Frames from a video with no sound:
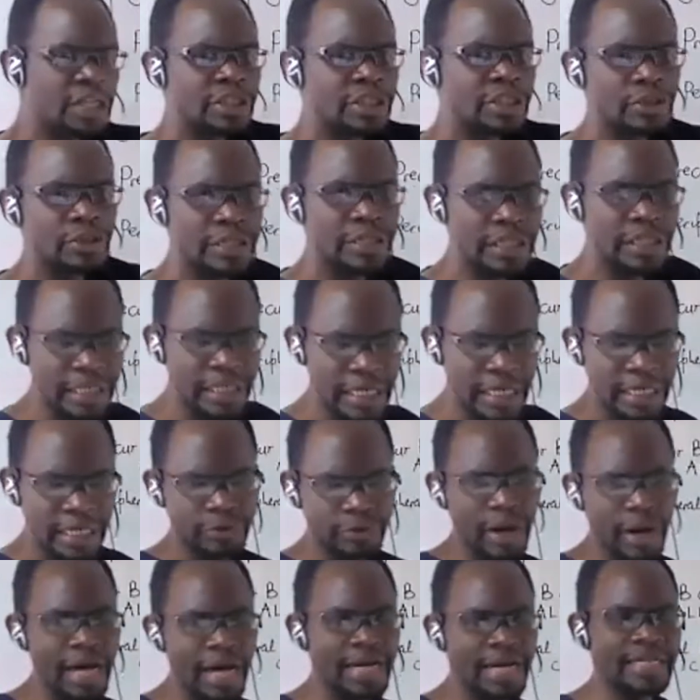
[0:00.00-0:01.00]
you needed
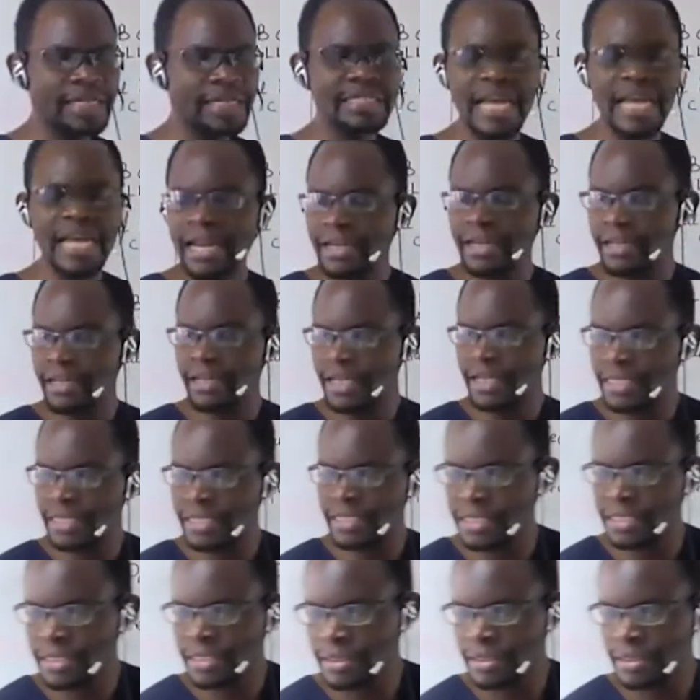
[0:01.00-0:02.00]
to understand
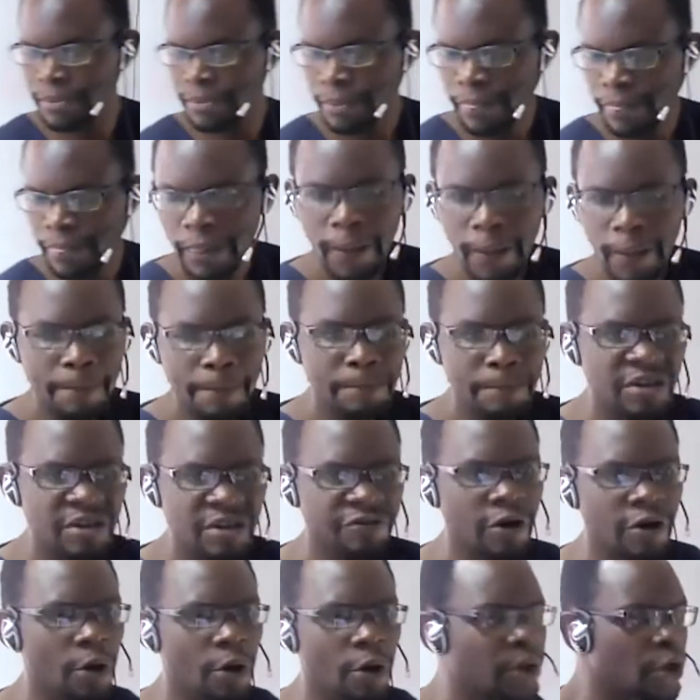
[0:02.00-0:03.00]
this
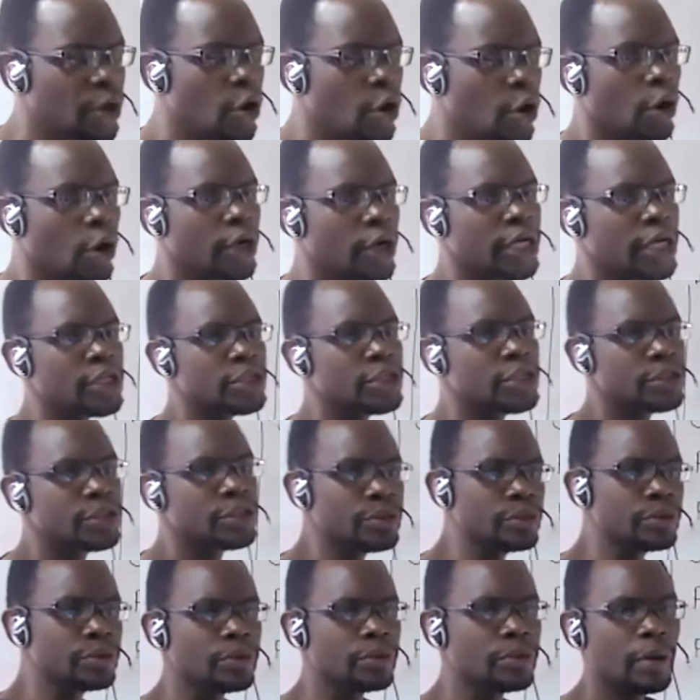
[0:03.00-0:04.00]
before we go
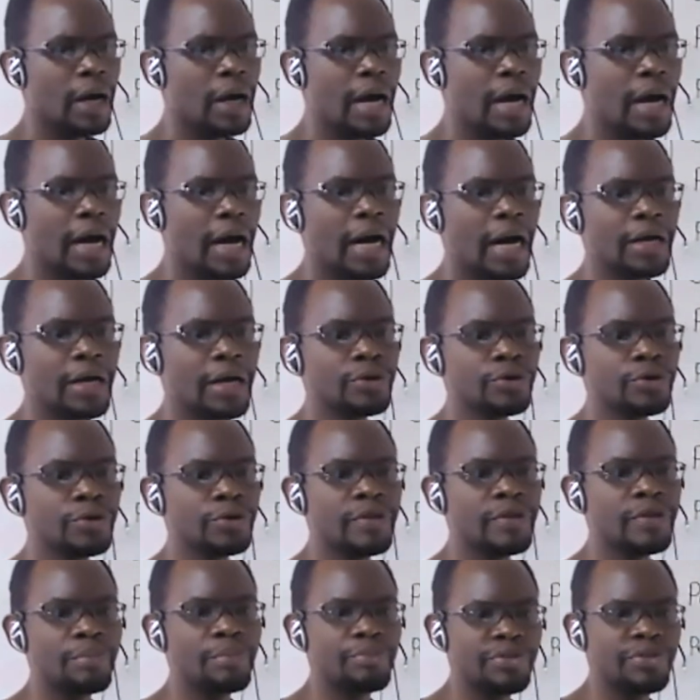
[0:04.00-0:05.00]
into,
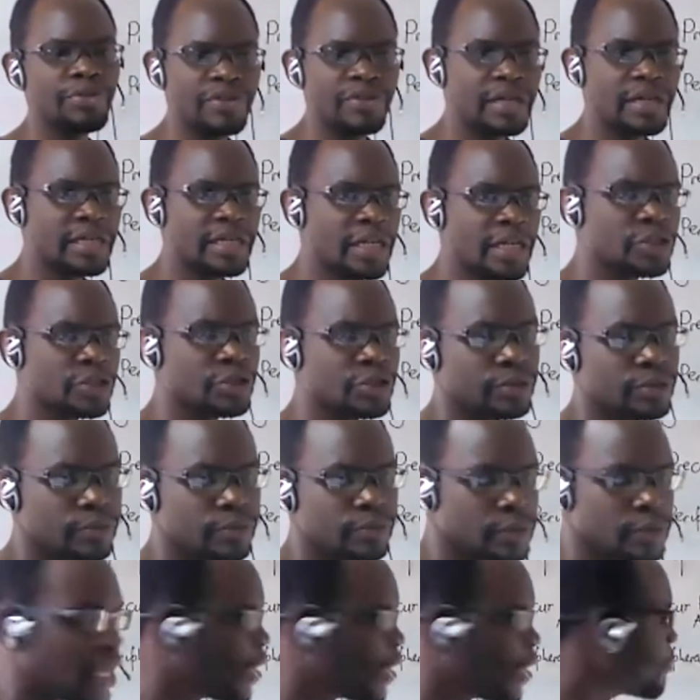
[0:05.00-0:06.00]
the presentation.
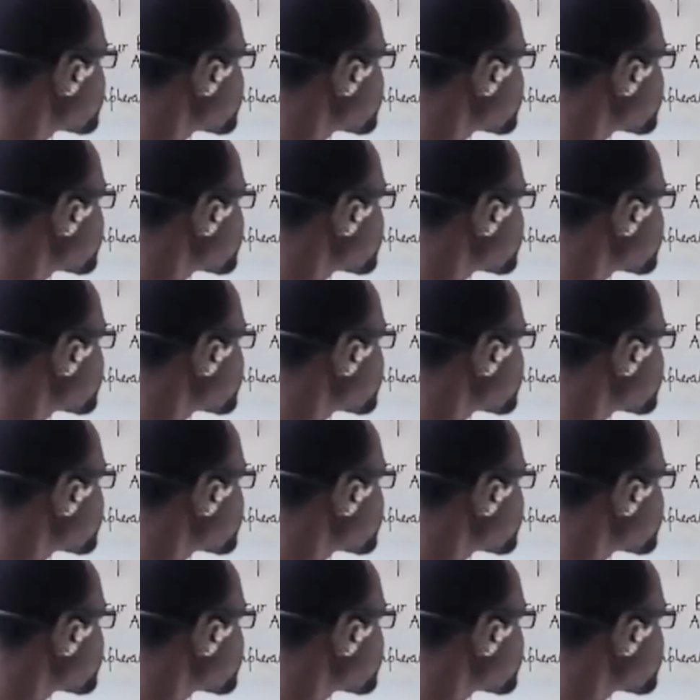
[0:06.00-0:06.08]
Yeah.